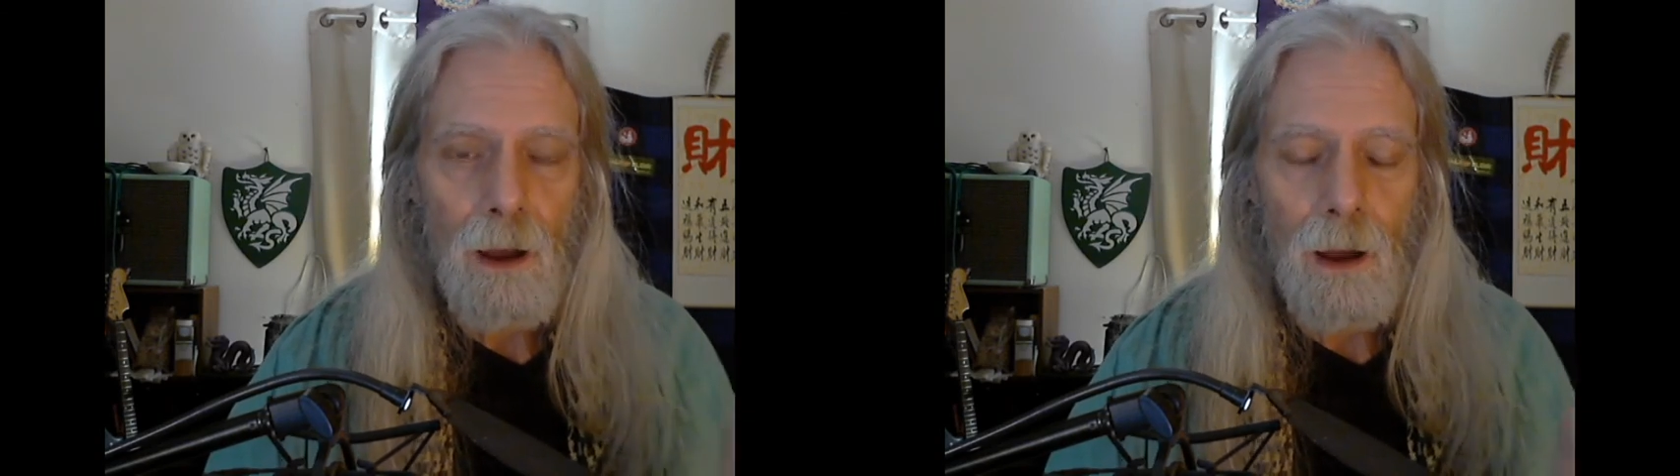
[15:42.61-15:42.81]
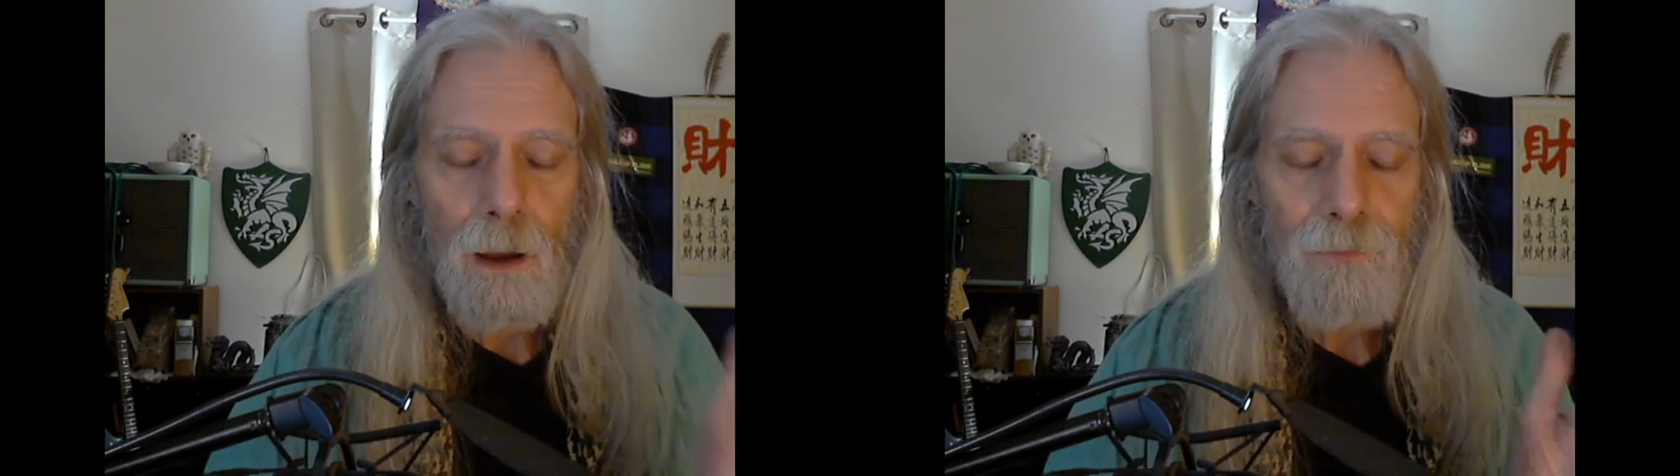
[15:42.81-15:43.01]

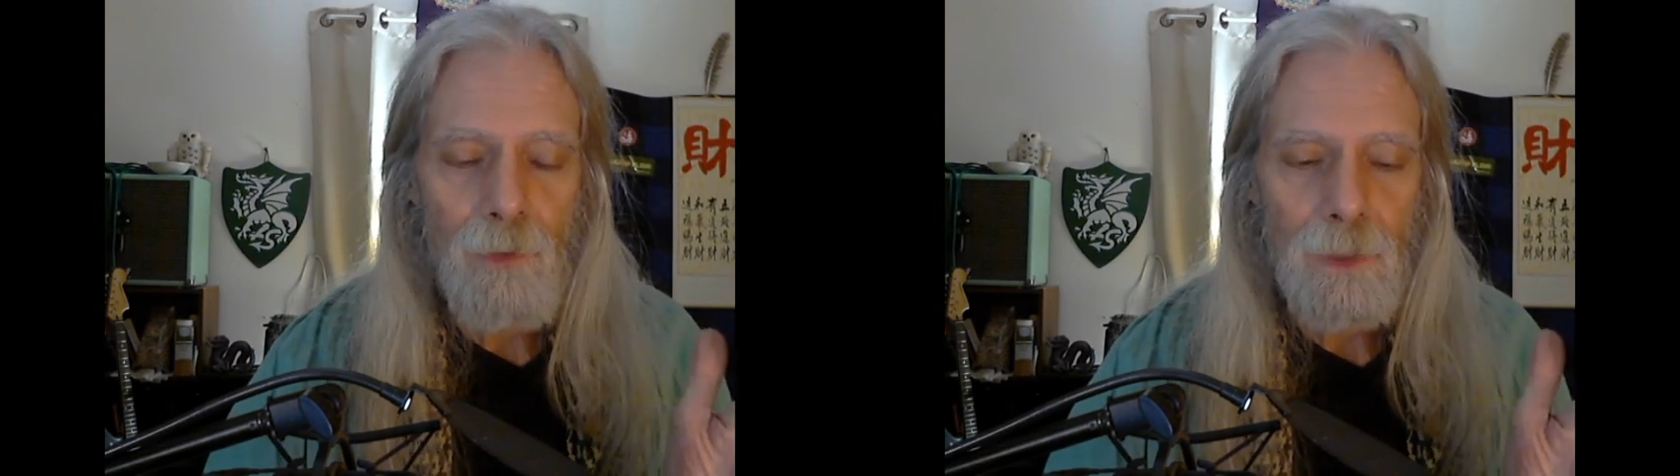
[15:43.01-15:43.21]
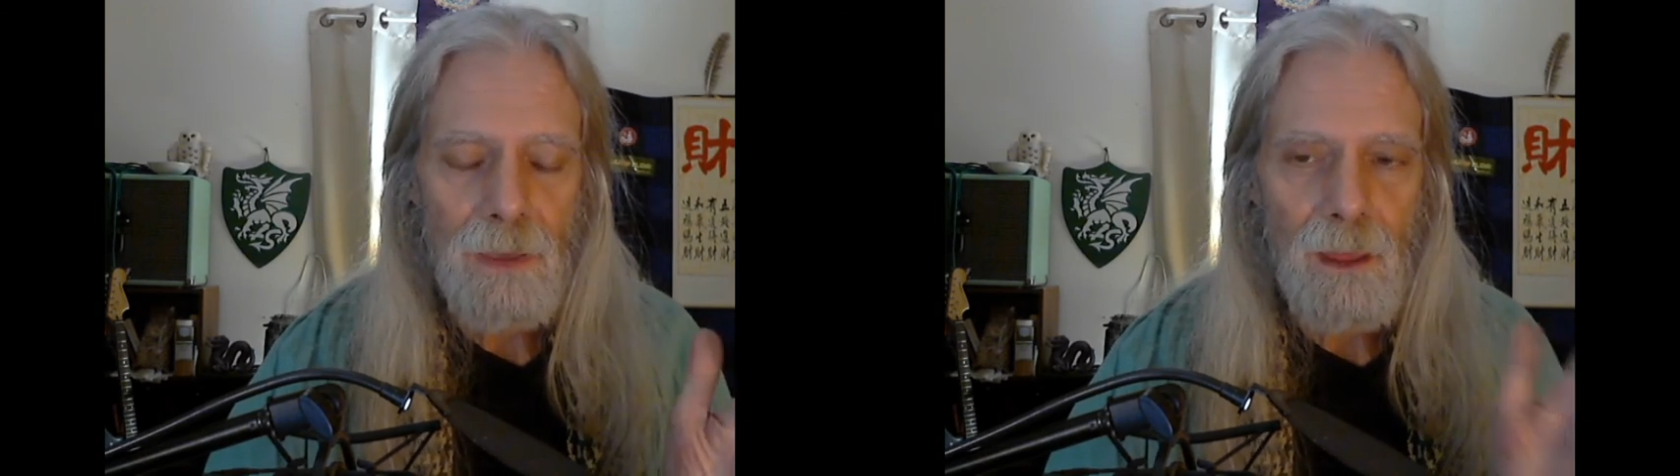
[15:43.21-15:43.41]
for
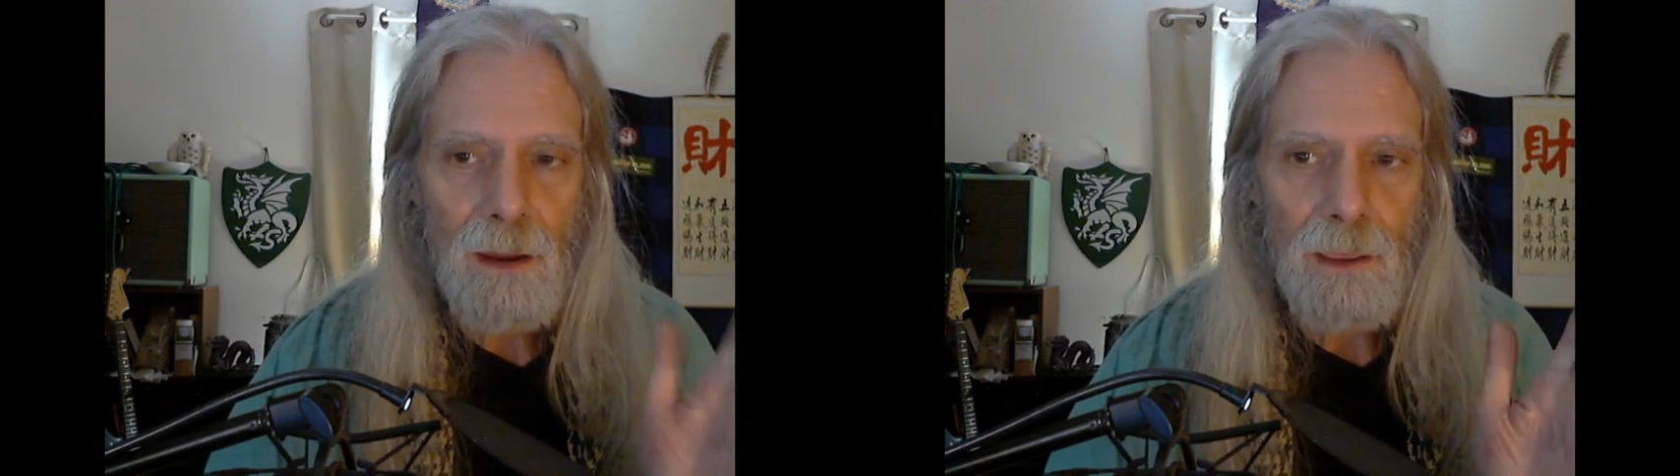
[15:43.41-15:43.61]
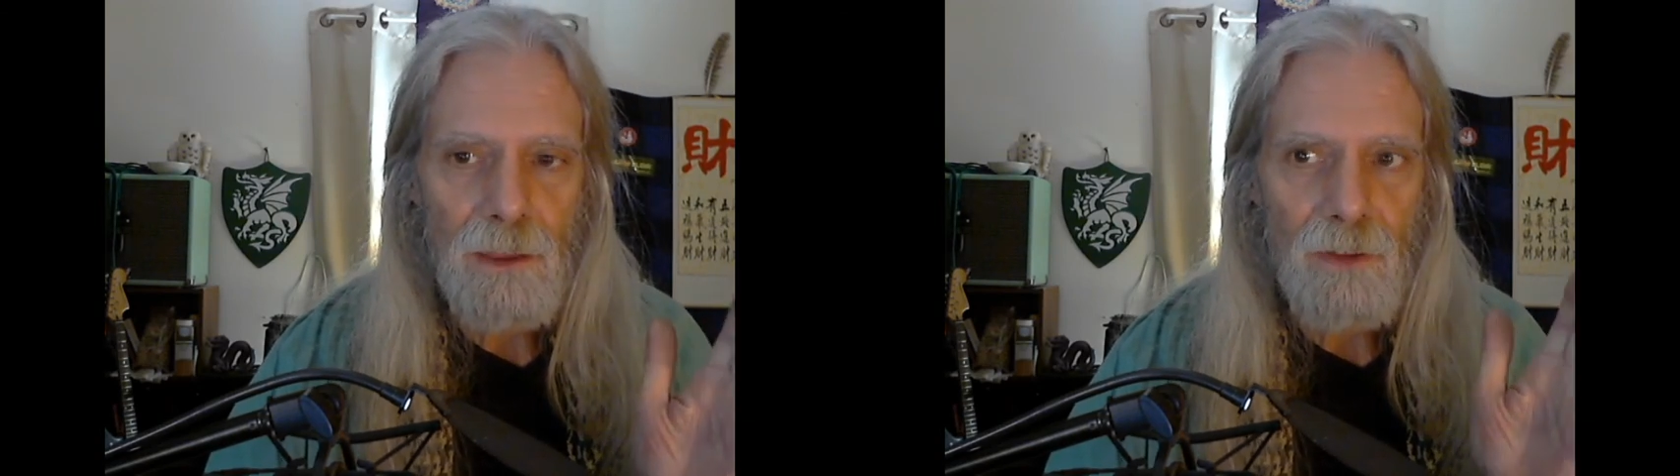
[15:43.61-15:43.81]
me, that
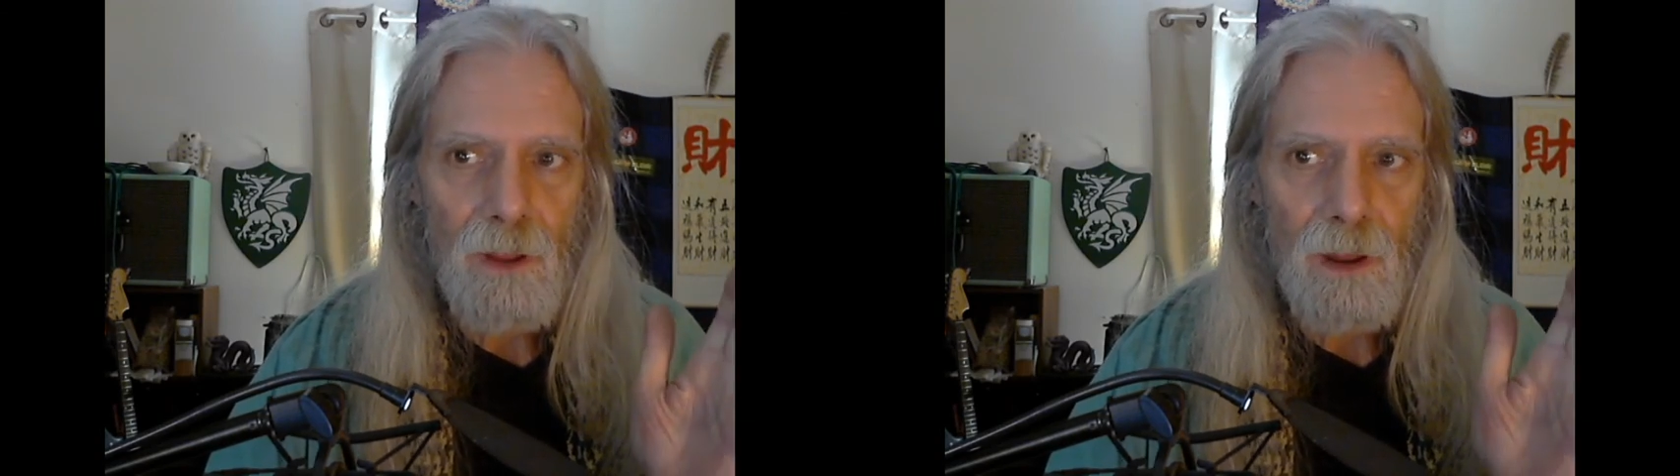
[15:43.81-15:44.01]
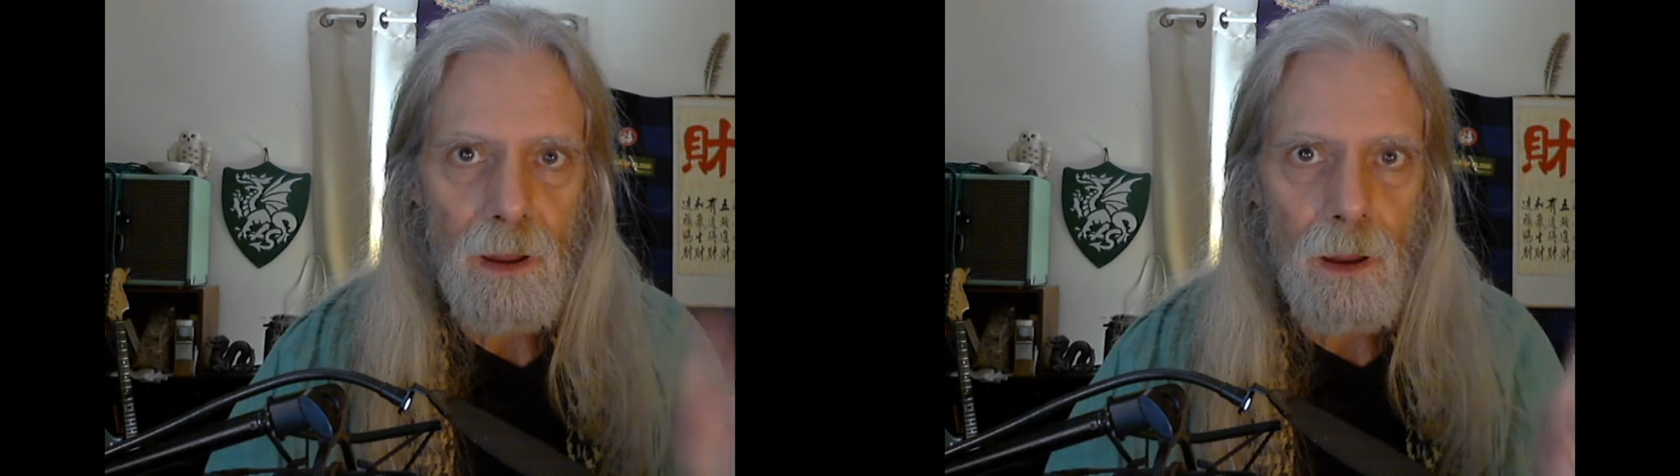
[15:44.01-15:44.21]
is
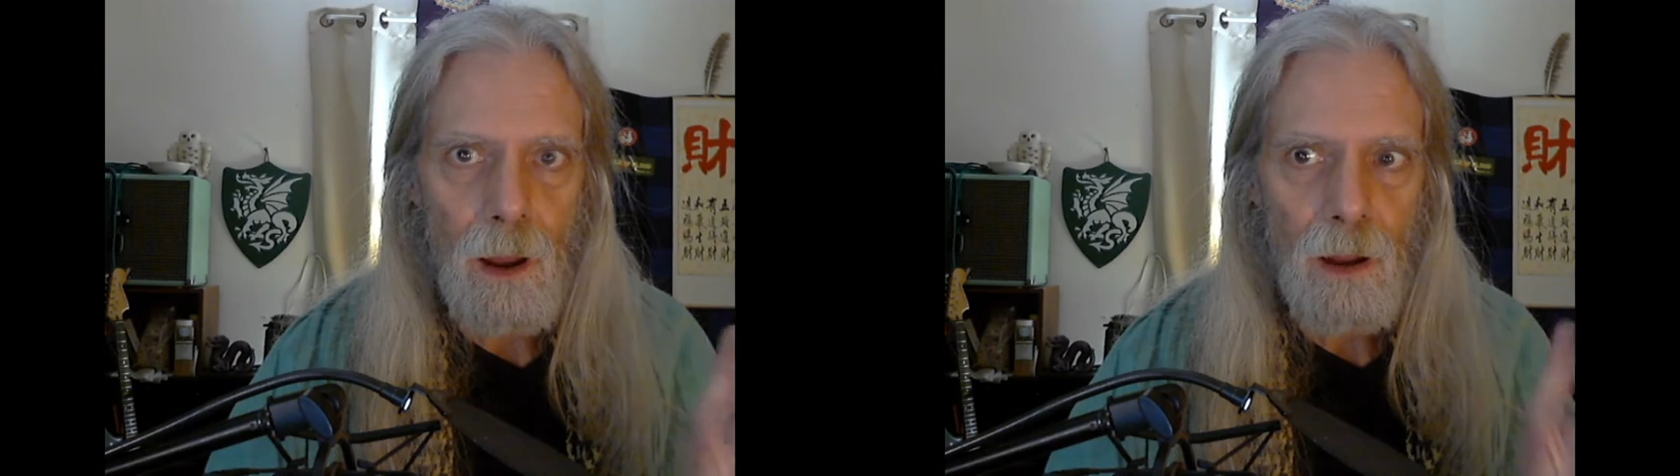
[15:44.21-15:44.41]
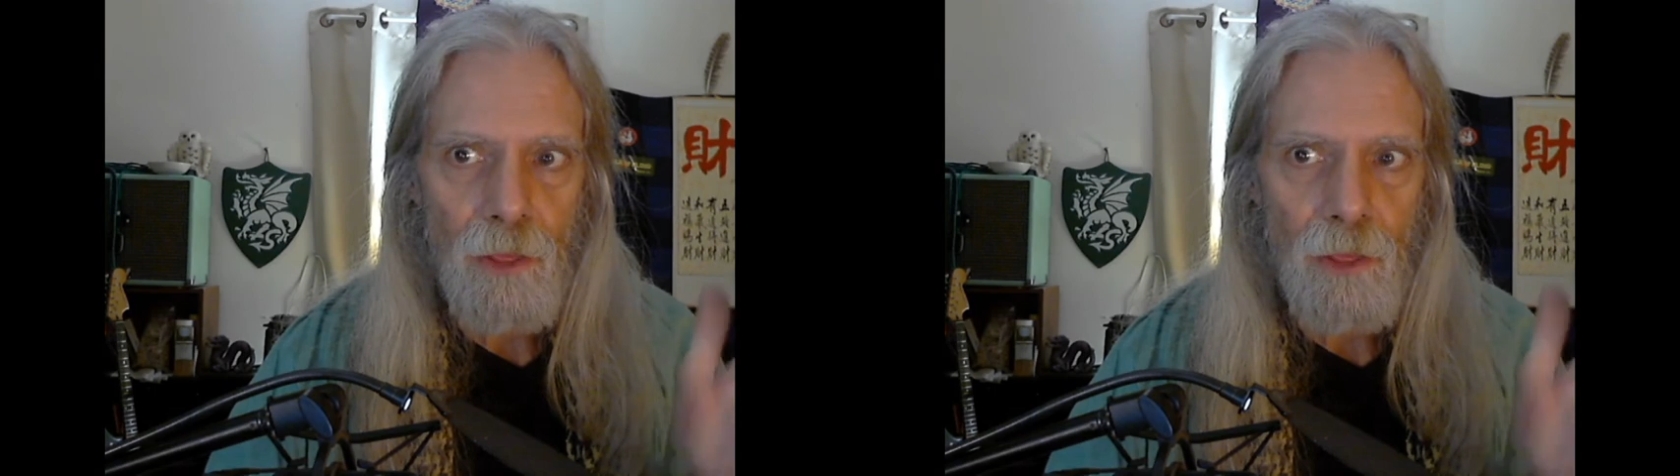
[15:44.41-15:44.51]
not